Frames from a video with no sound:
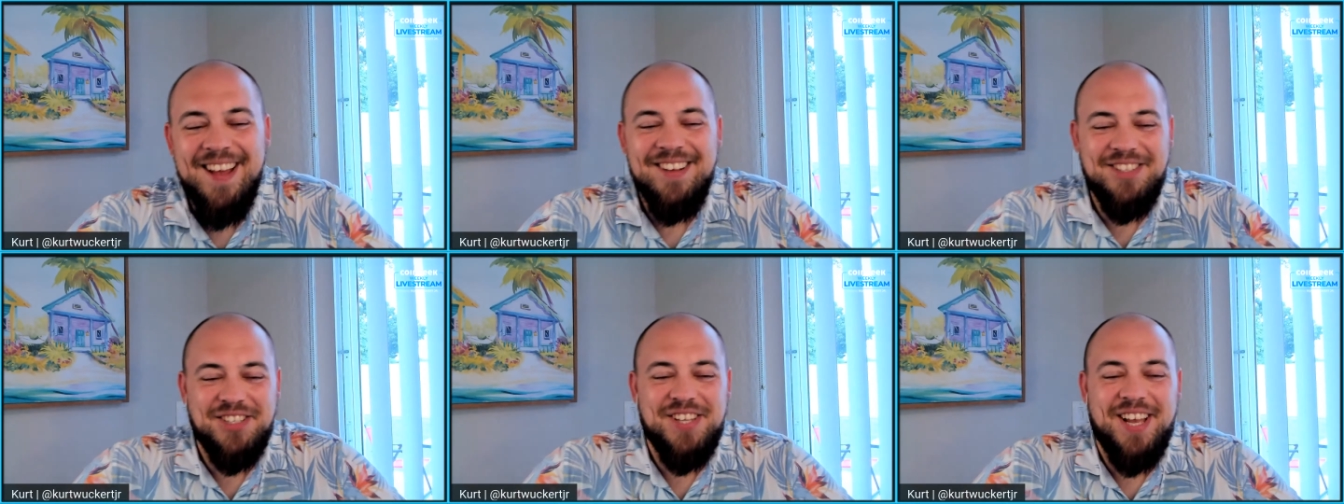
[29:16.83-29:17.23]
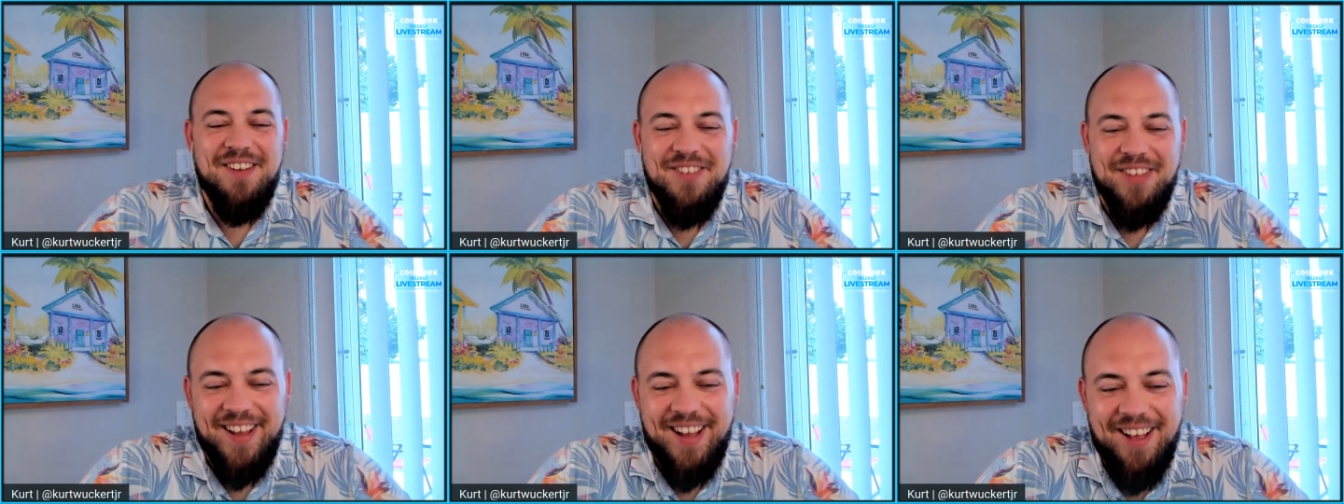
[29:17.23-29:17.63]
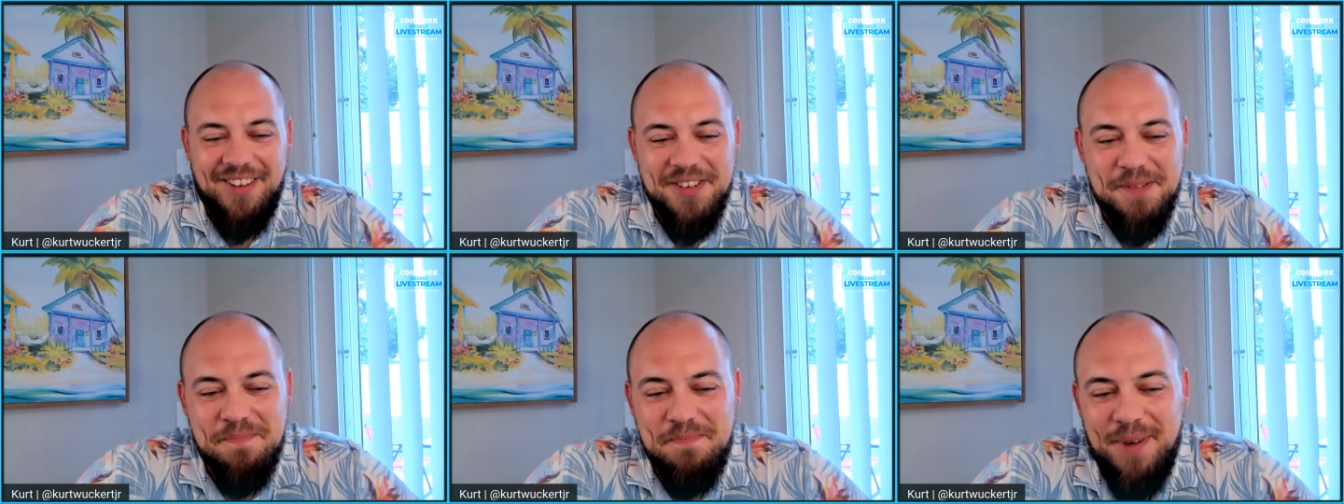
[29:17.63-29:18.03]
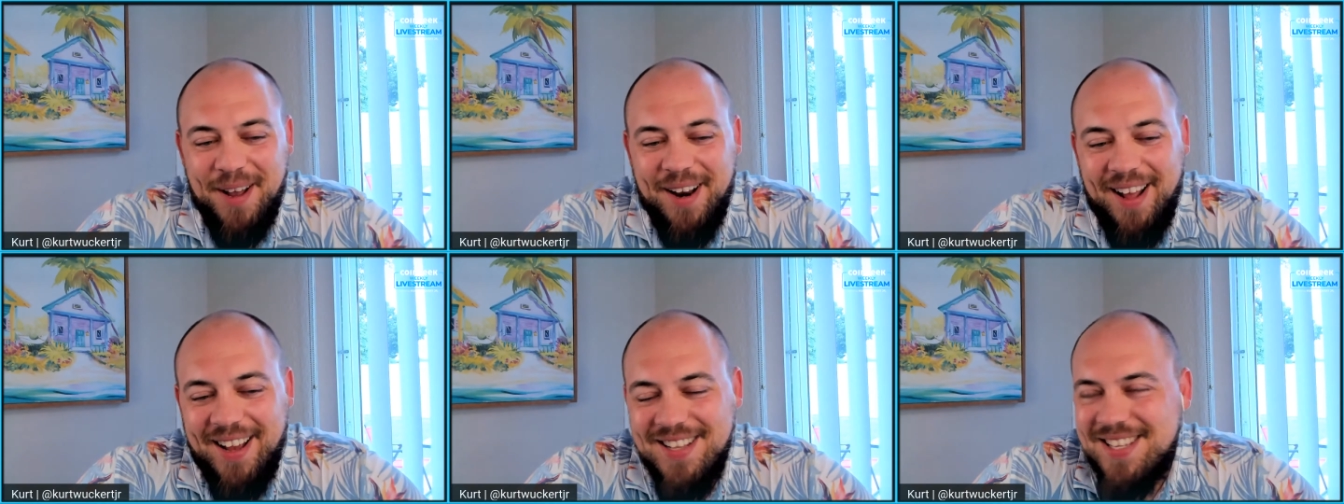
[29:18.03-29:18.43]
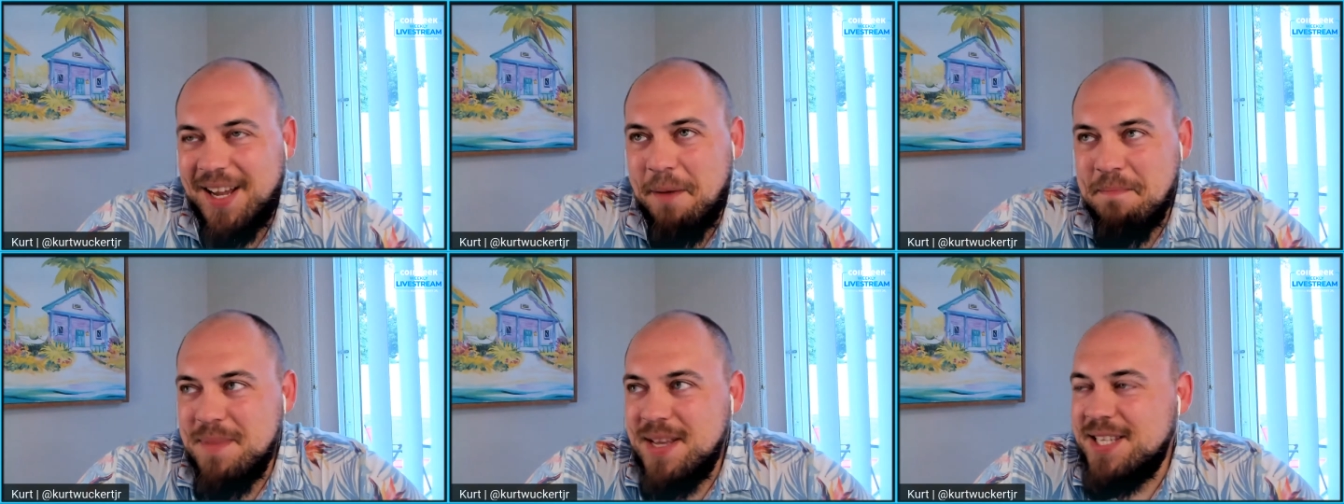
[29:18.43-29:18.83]
Just like everything else, but it's like
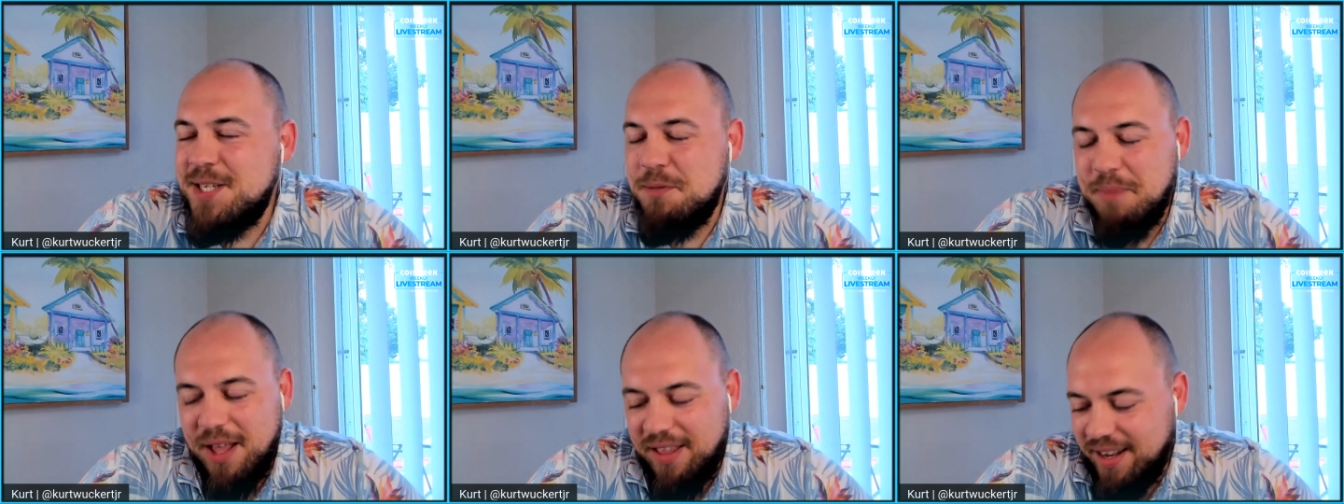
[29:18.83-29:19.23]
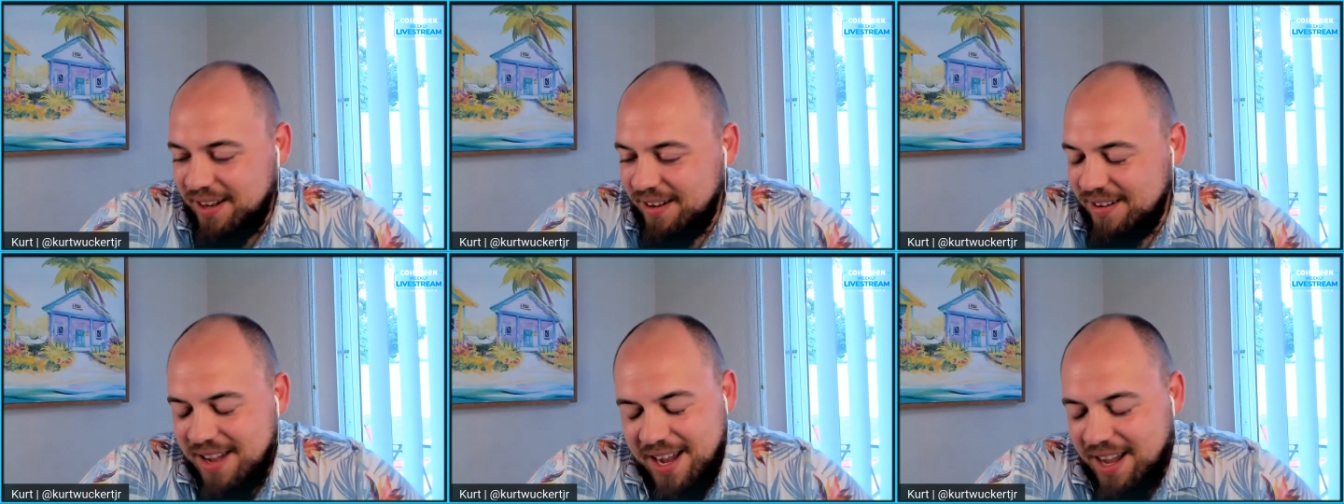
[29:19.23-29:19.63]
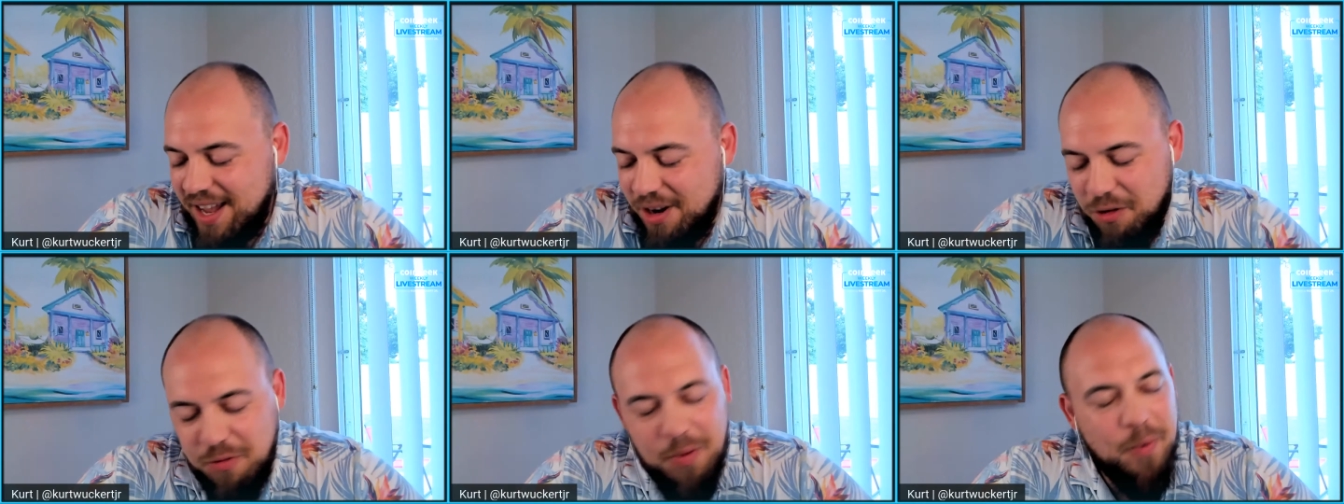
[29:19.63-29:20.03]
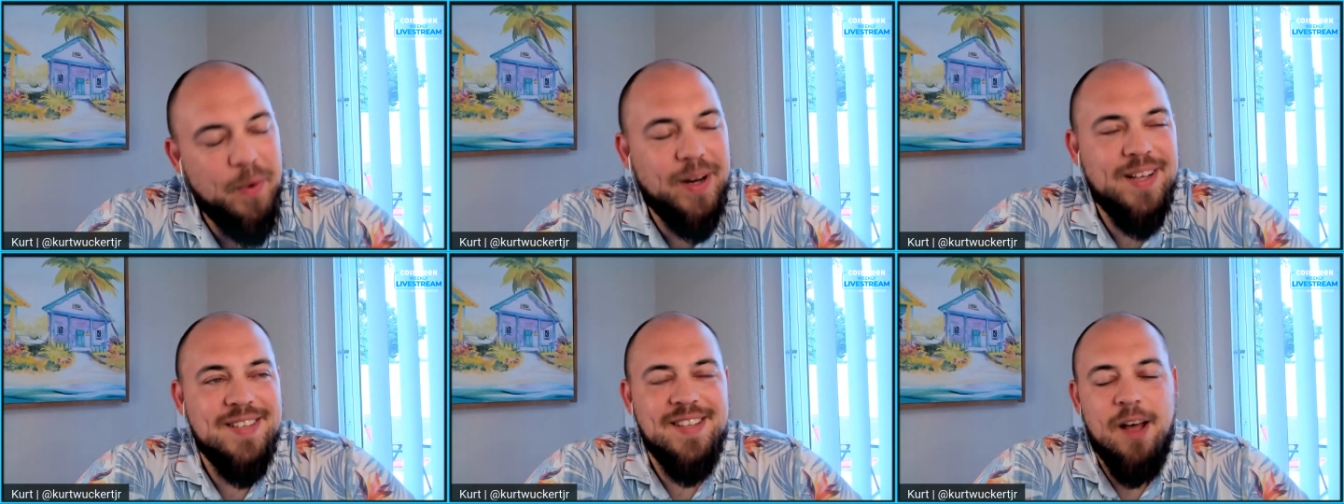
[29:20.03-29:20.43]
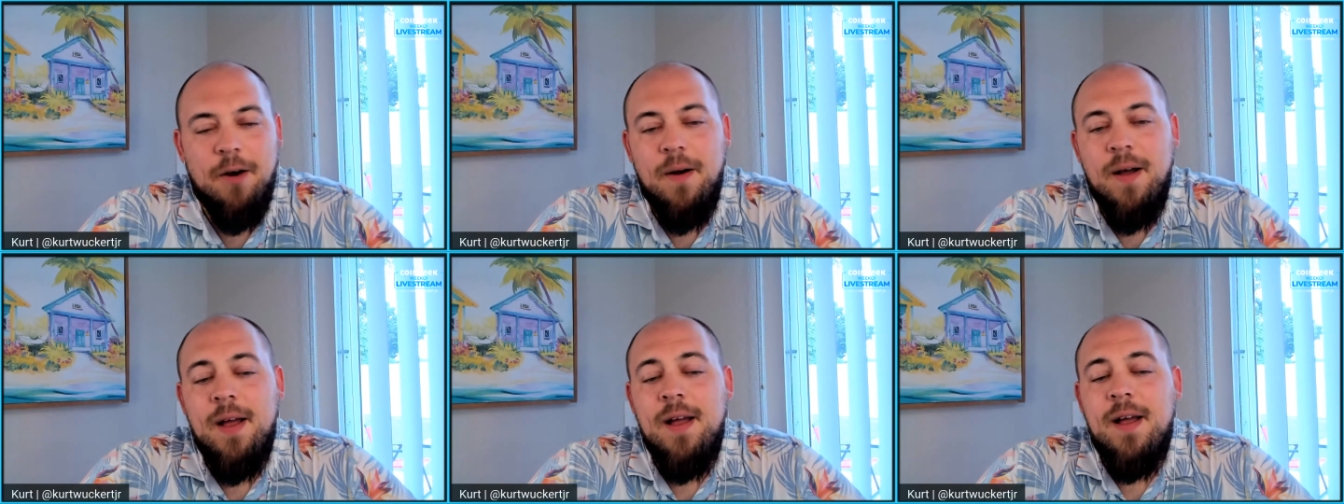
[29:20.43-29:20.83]
a misspelling. I don't remember what it is
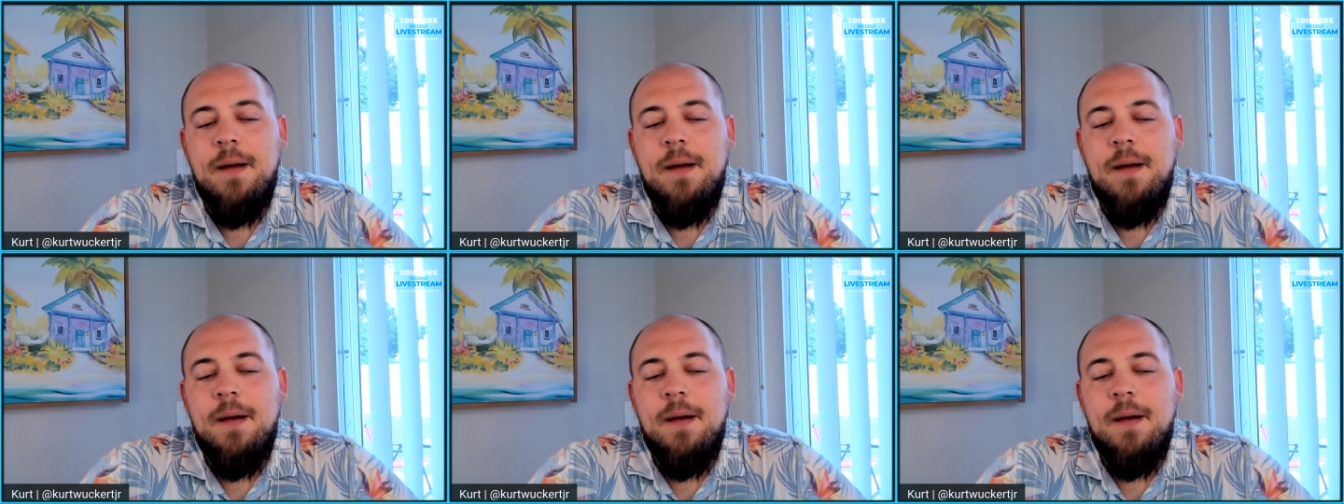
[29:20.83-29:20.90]
now.